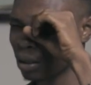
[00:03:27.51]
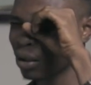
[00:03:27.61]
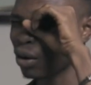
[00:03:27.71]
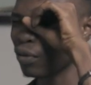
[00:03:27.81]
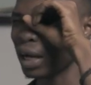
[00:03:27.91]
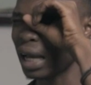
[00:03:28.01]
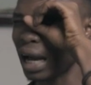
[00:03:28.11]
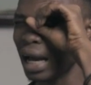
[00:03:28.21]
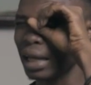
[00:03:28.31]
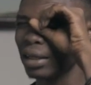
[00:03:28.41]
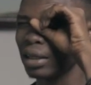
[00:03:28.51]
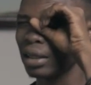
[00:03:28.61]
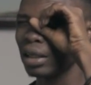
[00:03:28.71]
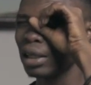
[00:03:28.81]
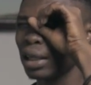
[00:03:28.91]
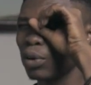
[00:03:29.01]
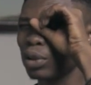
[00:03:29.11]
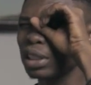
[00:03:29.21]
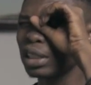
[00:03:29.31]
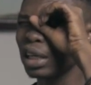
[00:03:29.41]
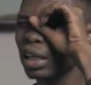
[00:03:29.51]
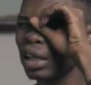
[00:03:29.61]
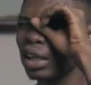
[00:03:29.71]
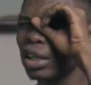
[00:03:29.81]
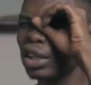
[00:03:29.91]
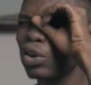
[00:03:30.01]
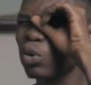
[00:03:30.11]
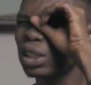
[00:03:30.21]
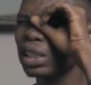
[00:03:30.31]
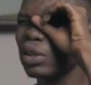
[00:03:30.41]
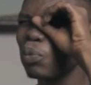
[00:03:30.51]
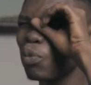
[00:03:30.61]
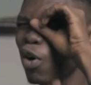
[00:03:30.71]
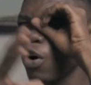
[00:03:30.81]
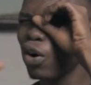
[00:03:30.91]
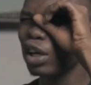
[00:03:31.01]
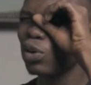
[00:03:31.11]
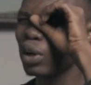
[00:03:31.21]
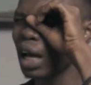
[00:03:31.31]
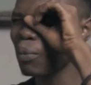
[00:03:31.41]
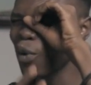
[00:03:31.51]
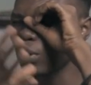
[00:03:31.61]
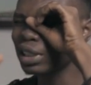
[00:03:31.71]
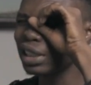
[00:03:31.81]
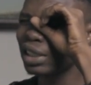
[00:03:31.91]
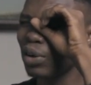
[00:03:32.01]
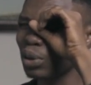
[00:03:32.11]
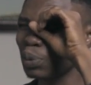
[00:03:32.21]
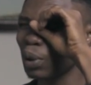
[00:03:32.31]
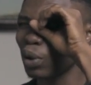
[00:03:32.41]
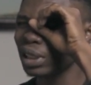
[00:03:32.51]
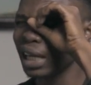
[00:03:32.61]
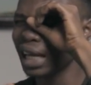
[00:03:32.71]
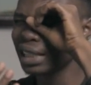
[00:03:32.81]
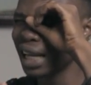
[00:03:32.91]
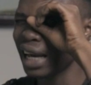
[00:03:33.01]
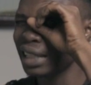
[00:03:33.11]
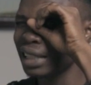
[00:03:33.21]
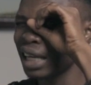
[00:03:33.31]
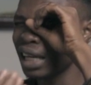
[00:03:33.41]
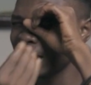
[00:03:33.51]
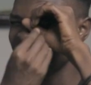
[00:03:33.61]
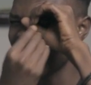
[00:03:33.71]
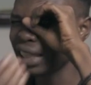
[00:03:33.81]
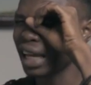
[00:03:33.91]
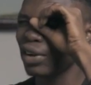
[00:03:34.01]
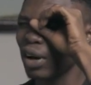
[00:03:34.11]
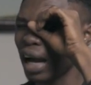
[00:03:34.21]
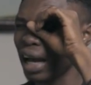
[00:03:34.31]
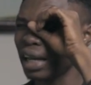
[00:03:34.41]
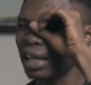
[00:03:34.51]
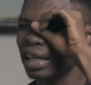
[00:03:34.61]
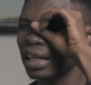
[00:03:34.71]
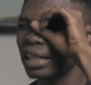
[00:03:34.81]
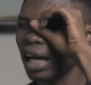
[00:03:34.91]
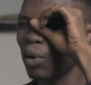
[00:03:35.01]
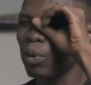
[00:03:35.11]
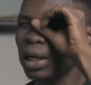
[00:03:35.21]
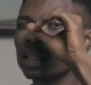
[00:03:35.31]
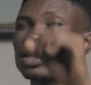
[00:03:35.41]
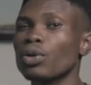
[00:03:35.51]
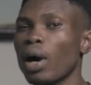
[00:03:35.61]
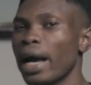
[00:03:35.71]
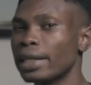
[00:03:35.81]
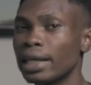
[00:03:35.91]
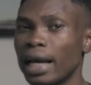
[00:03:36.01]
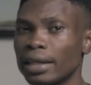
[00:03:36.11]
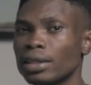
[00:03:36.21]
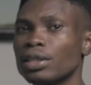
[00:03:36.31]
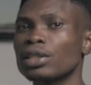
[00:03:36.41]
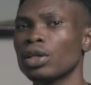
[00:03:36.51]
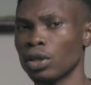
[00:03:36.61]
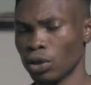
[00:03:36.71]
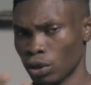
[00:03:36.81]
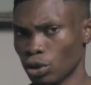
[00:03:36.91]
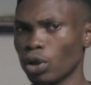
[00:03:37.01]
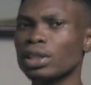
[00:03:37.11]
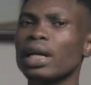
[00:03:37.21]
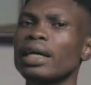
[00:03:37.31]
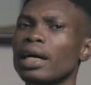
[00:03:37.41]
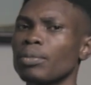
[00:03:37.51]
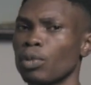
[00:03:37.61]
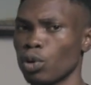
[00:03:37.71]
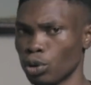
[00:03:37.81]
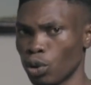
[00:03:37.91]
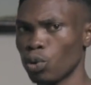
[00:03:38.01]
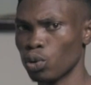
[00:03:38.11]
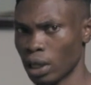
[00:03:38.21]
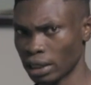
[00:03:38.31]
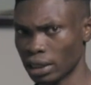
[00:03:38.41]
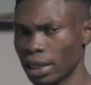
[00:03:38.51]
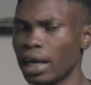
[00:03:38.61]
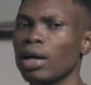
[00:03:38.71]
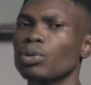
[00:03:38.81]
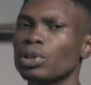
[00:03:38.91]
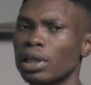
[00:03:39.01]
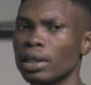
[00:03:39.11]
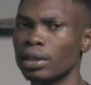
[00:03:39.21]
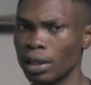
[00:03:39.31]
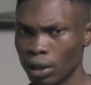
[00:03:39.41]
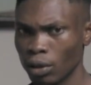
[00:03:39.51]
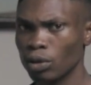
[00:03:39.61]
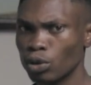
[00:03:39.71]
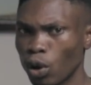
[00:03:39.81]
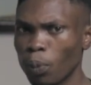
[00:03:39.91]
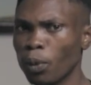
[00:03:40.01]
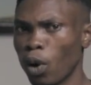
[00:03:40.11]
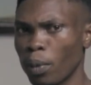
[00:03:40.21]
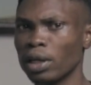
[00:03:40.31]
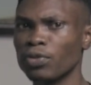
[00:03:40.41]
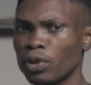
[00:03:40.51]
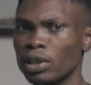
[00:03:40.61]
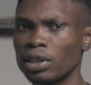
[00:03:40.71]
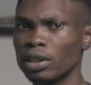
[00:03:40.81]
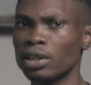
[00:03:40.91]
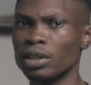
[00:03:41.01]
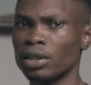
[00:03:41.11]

Cover your eye. You go see more, you go get more details because less light they enter your eye than when your eye dey like this. Just try them on your own as a day house. Then drop comment for the